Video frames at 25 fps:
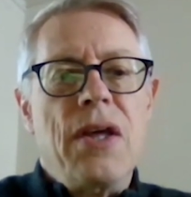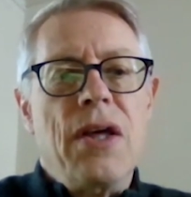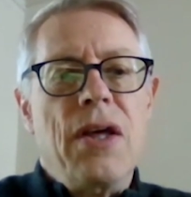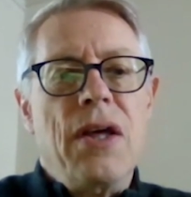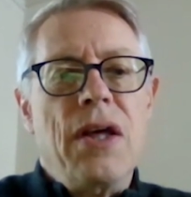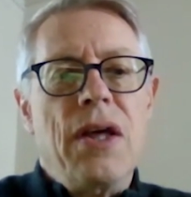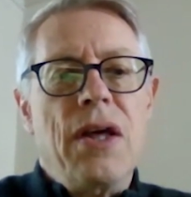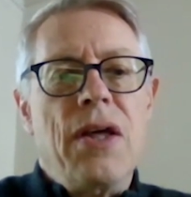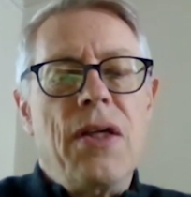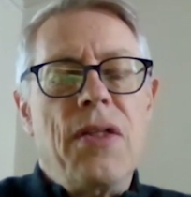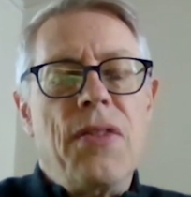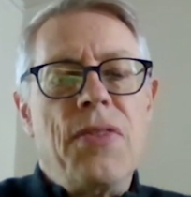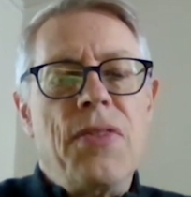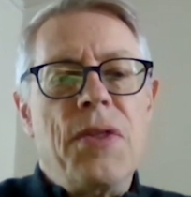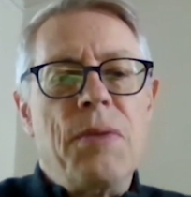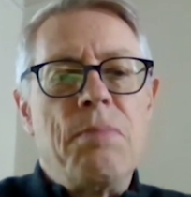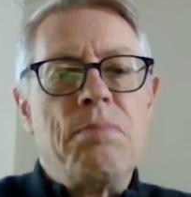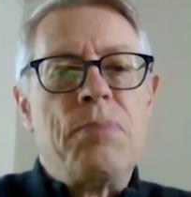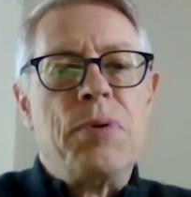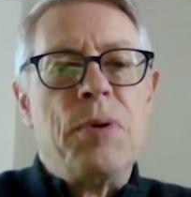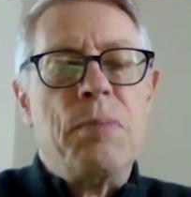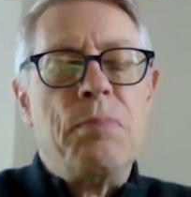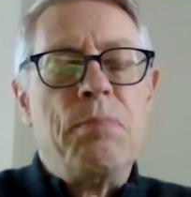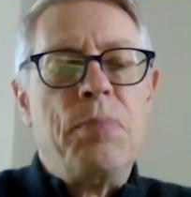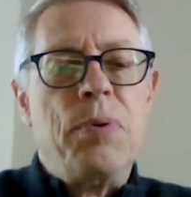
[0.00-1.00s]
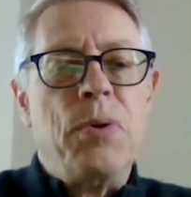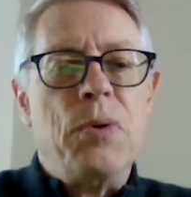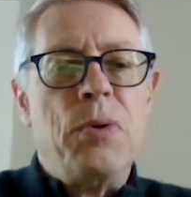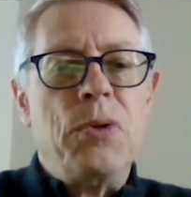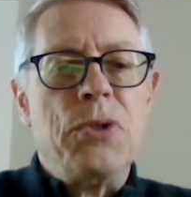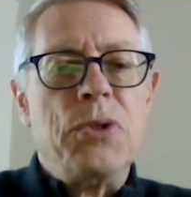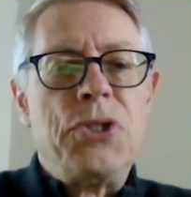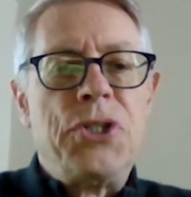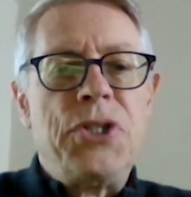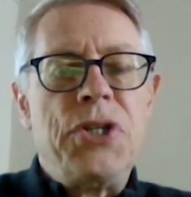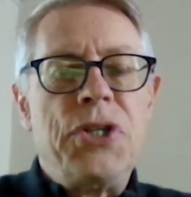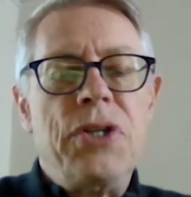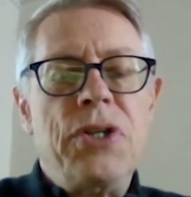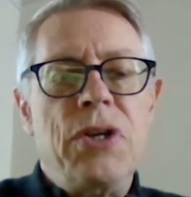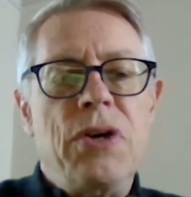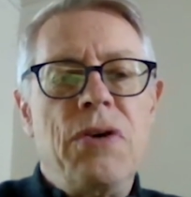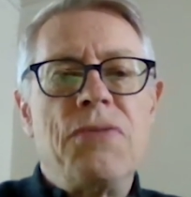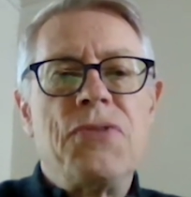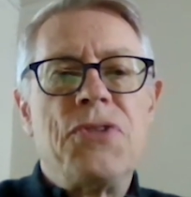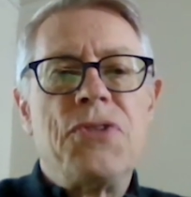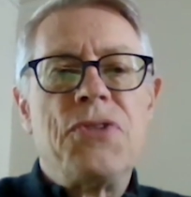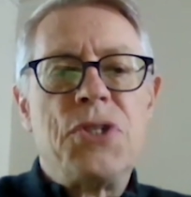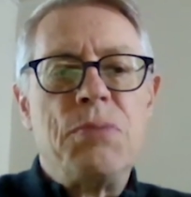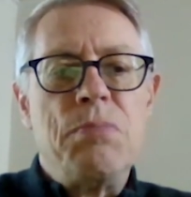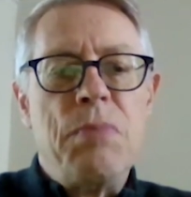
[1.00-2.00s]
the proportion of
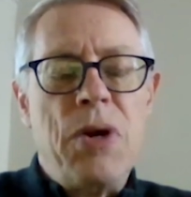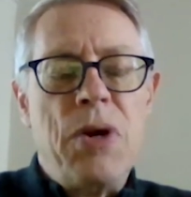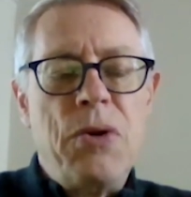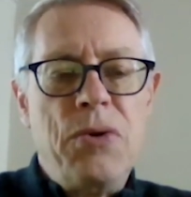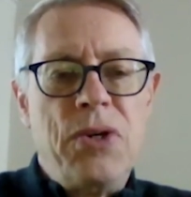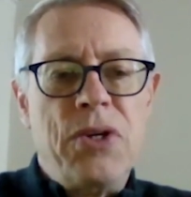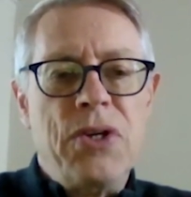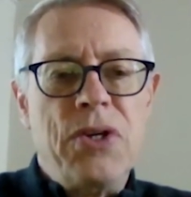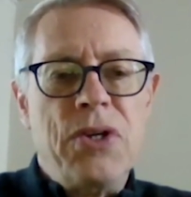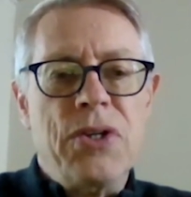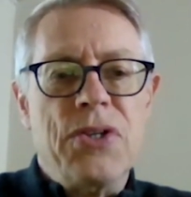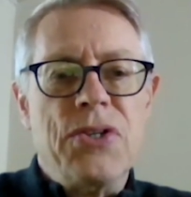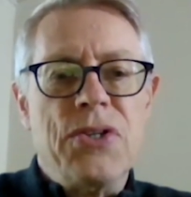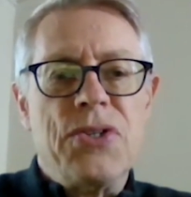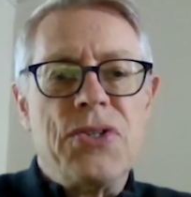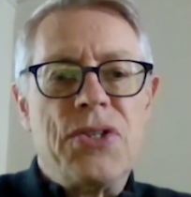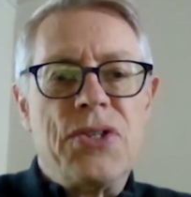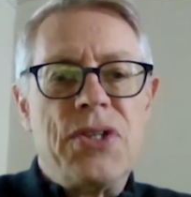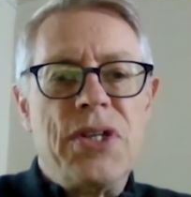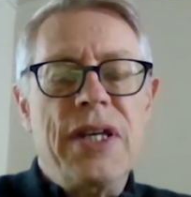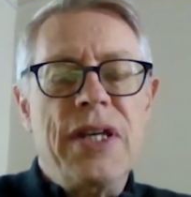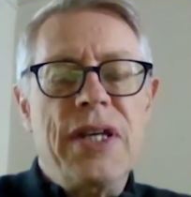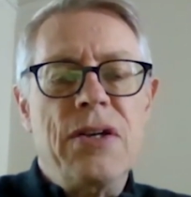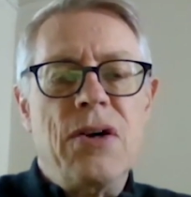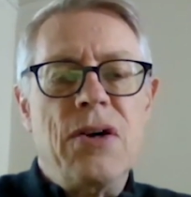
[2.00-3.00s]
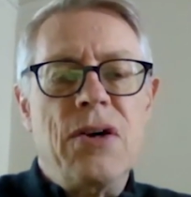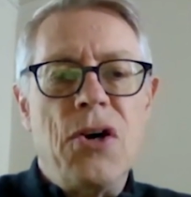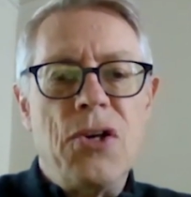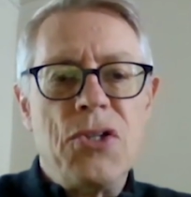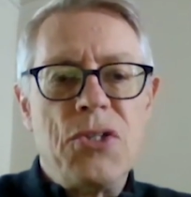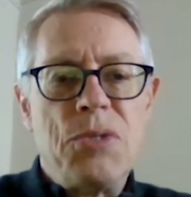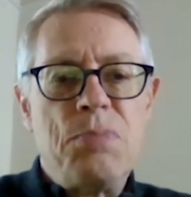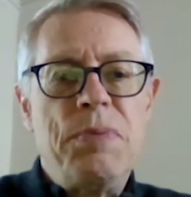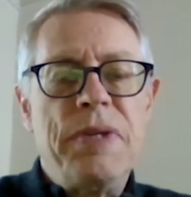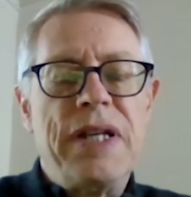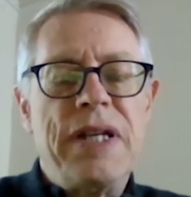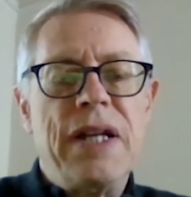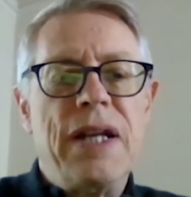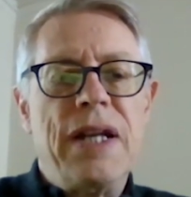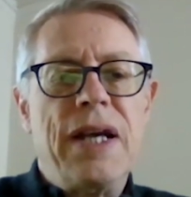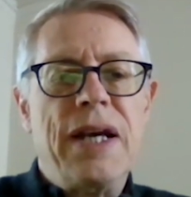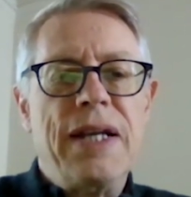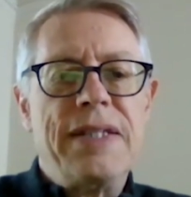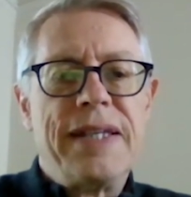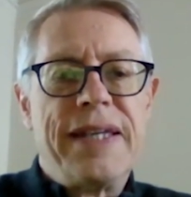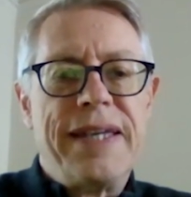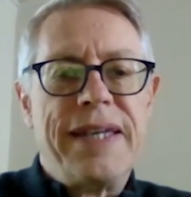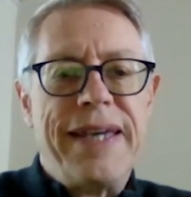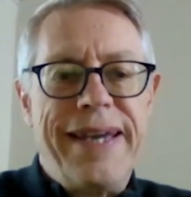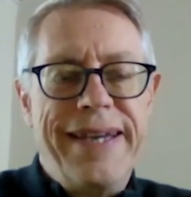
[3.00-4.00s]
smokers in
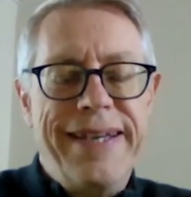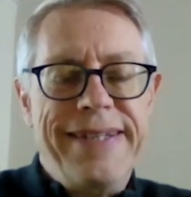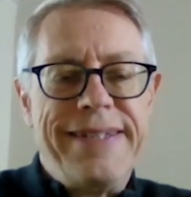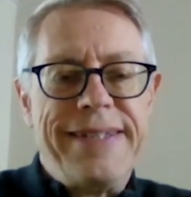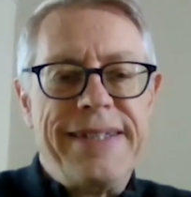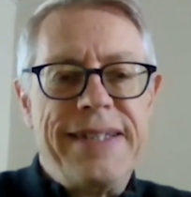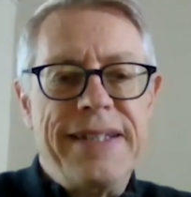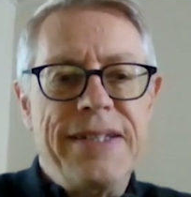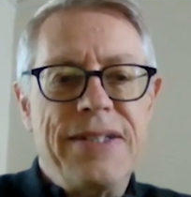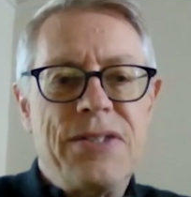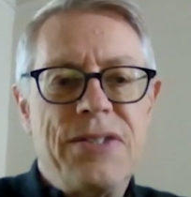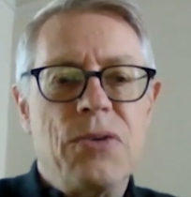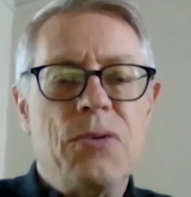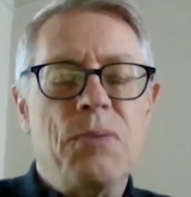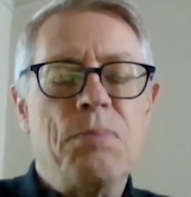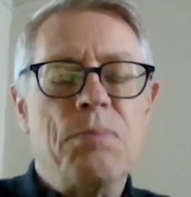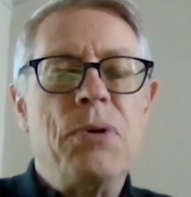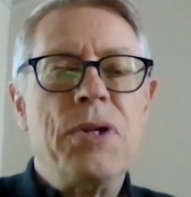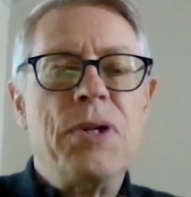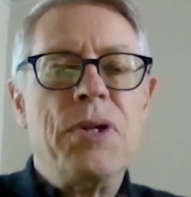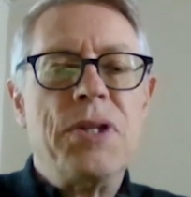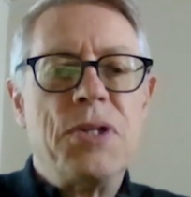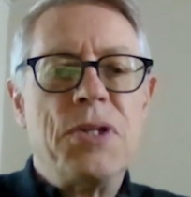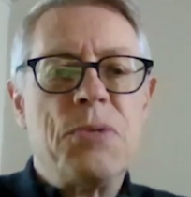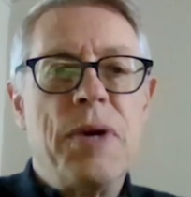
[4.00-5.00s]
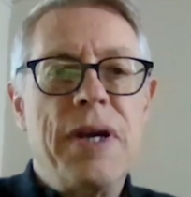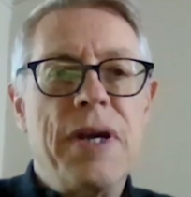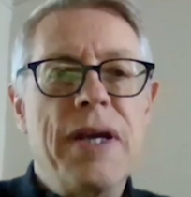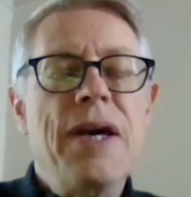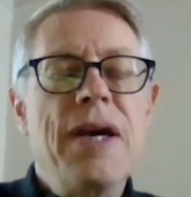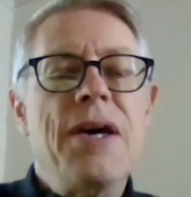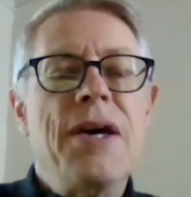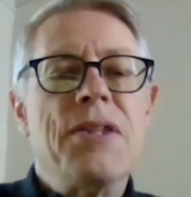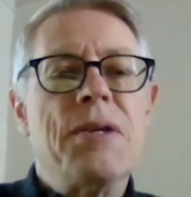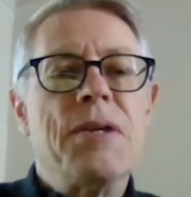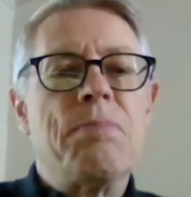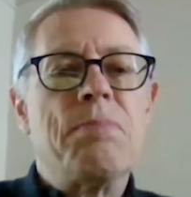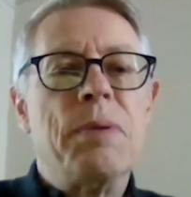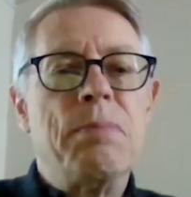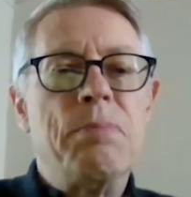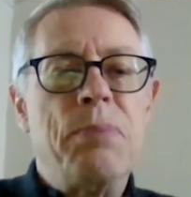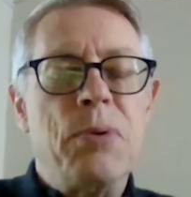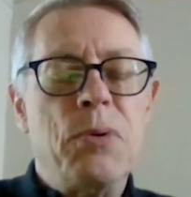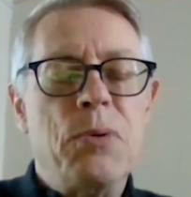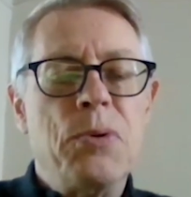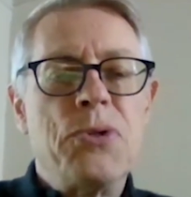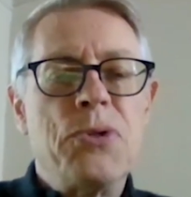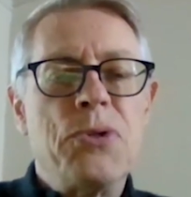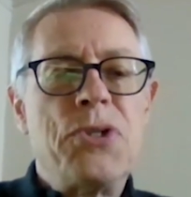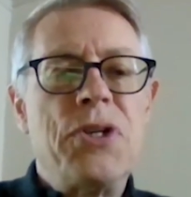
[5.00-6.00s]
hospitalized cases, or put it this way, the
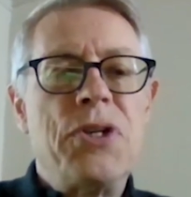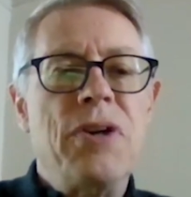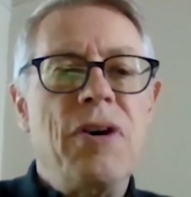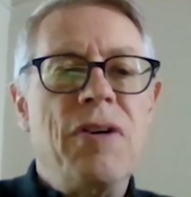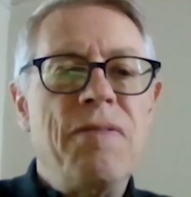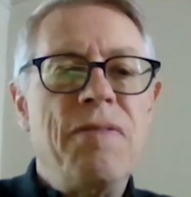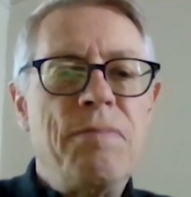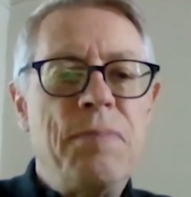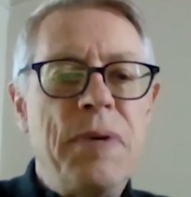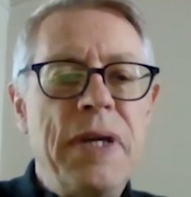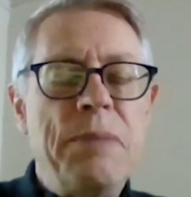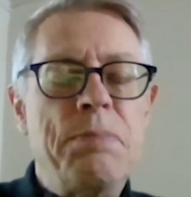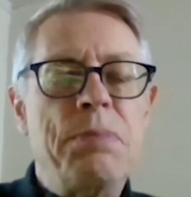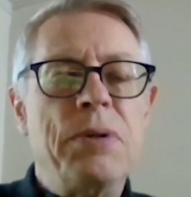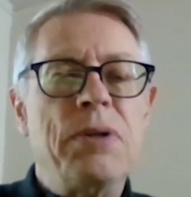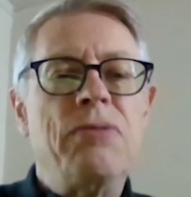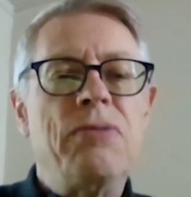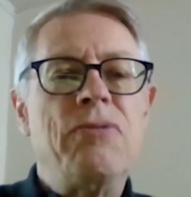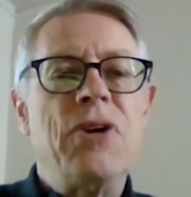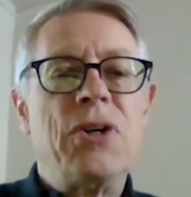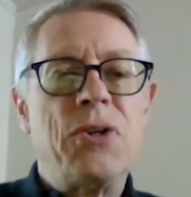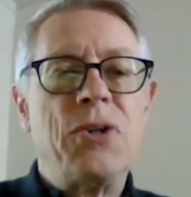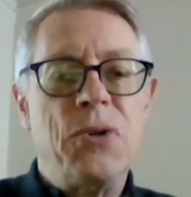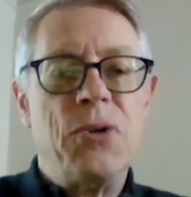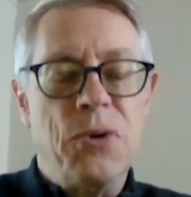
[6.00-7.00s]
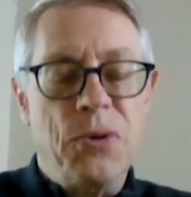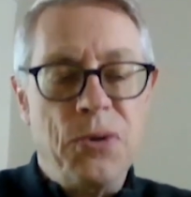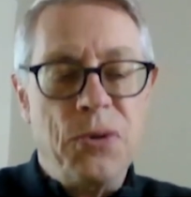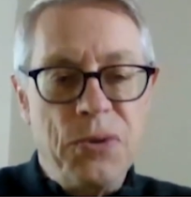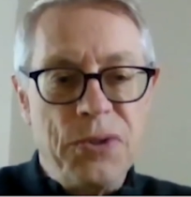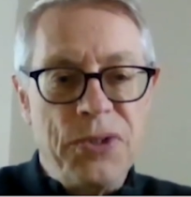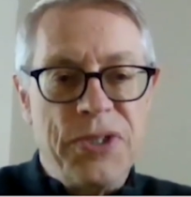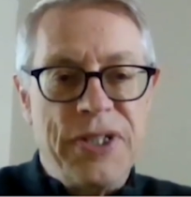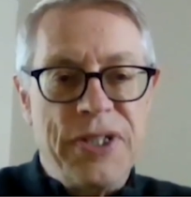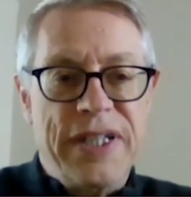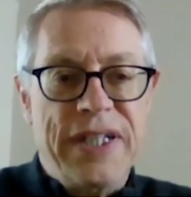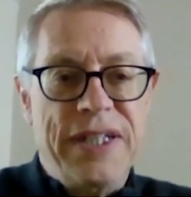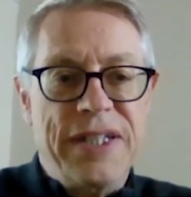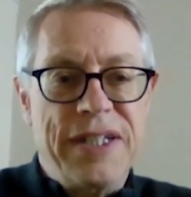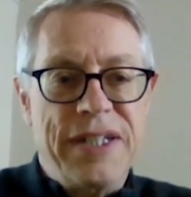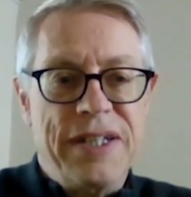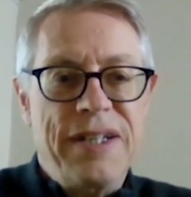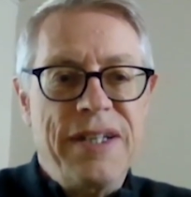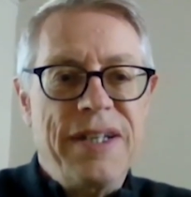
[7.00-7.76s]
proportion of people recorded